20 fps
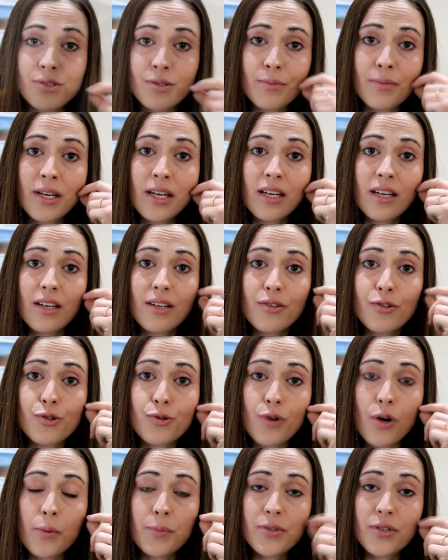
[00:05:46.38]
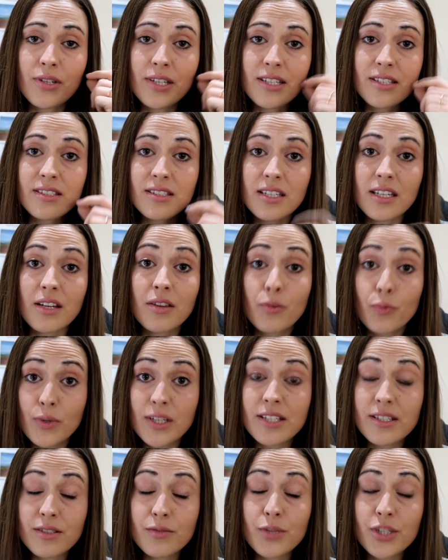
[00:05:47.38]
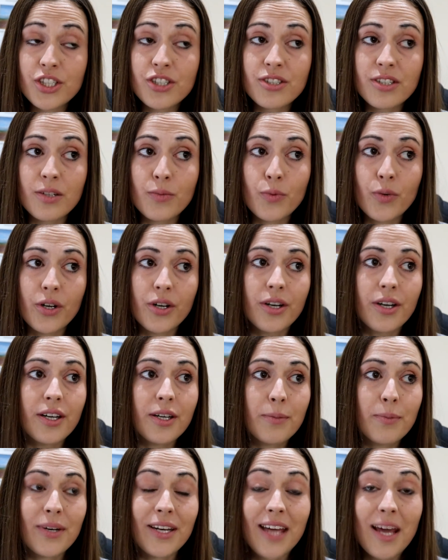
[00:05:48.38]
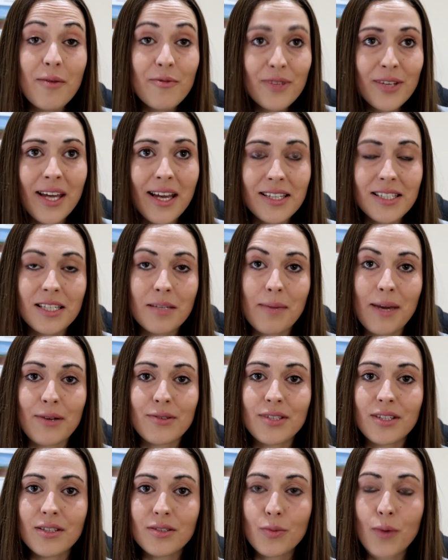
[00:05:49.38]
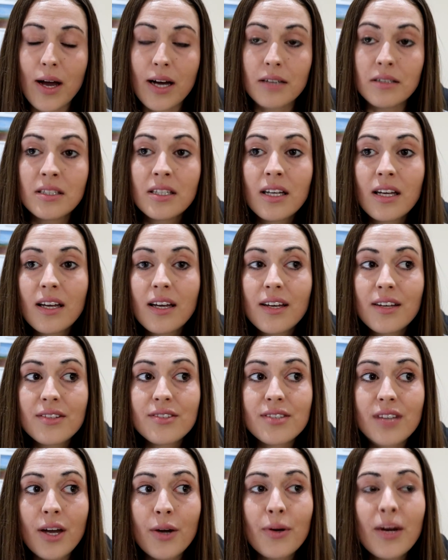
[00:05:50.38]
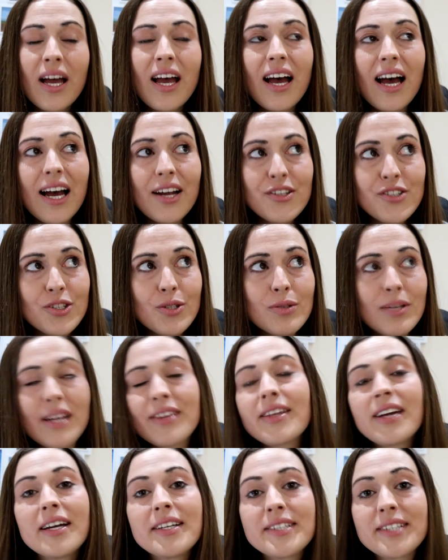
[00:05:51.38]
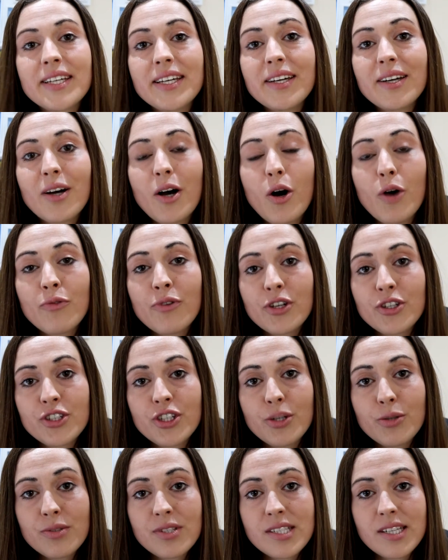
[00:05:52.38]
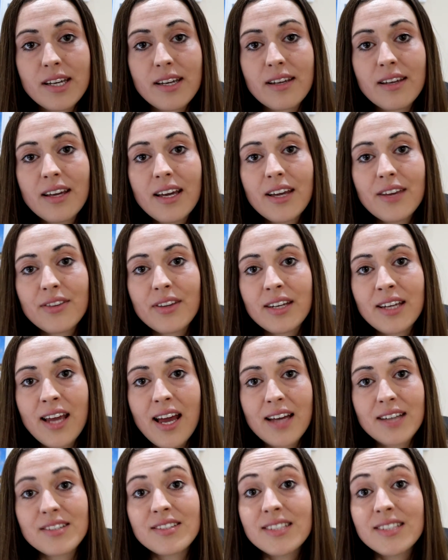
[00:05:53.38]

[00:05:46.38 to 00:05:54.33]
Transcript: some drops on his teeth, which did work, but I kept forgetting about it as well. So I do like the idea of a chew stick that he has